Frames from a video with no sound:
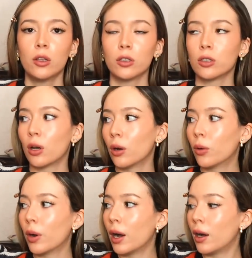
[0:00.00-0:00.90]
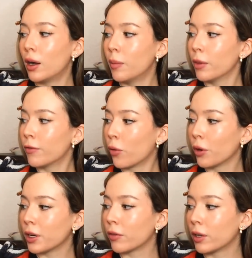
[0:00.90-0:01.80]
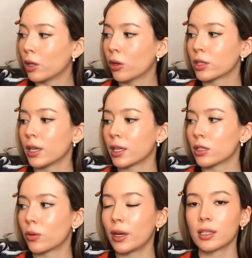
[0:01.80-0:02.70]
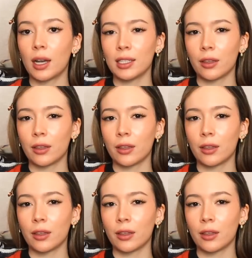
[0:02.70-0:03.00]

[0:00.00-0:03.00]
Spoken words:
So the 4 definitely looks like it's the right size.